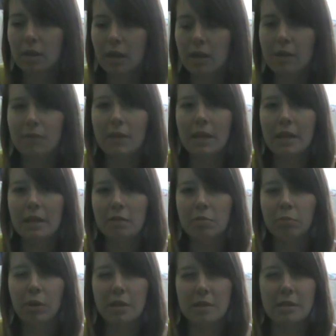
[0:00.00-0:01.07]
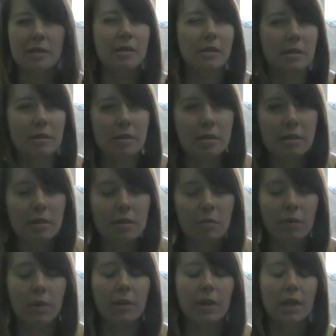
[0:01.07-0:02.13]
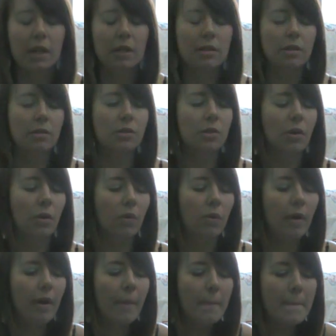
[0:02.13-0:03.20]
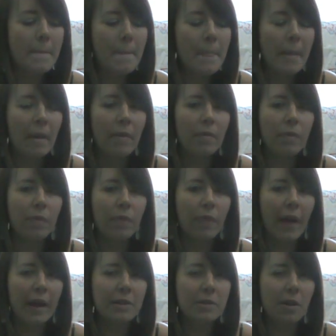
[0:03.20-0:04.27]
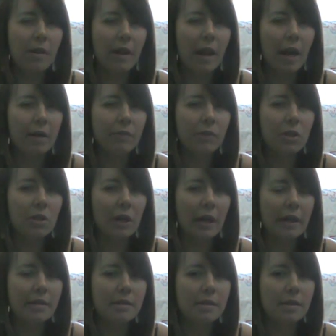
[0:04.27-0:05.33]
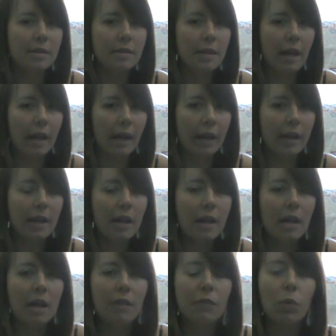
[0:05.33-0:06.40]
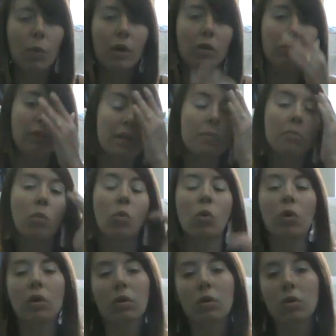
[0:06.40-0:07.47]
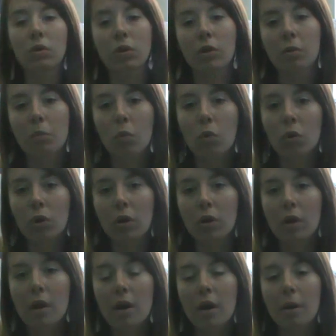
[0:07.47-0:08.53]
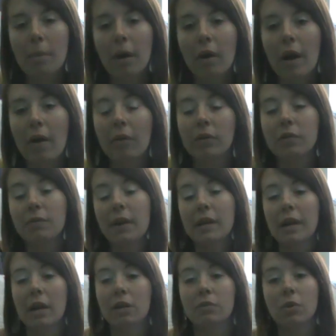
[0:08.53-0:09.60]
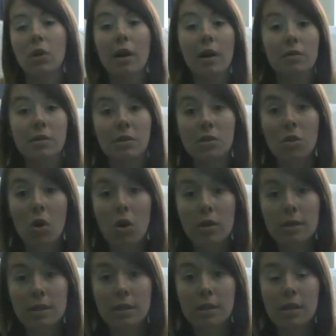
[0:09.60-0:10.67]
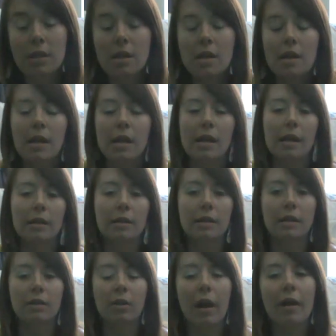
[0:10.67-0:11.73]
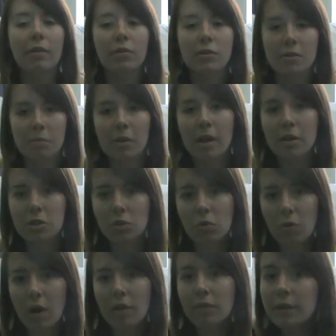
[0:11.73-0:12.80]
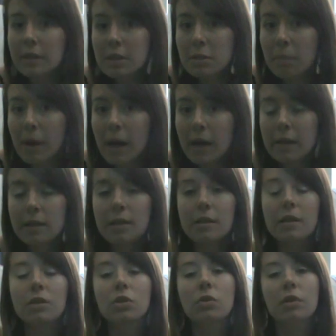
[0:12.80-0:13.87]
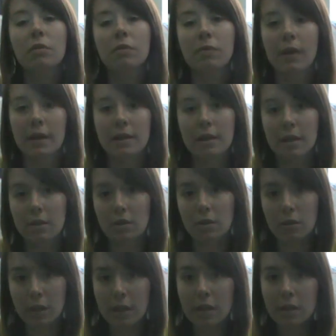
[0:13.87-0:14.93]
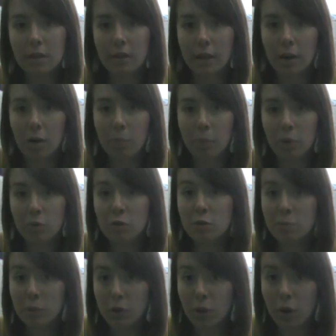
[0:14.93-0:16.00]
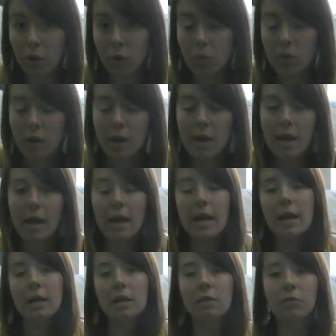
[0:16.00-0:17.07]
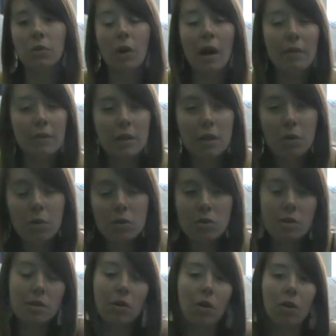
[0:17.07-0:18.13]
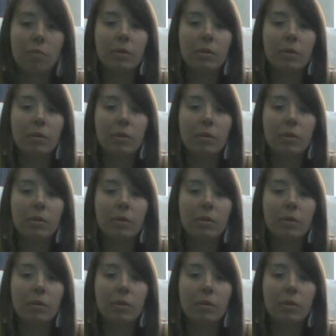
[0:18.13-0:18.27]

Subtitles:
kind of negative presences within it. So that's all I have for you guys today. If you want to read more or learn more about how to find out if your house is haunted and gather some logical evidence behind it, then you can find it in the link that I'll post below. And if you have any questions at all,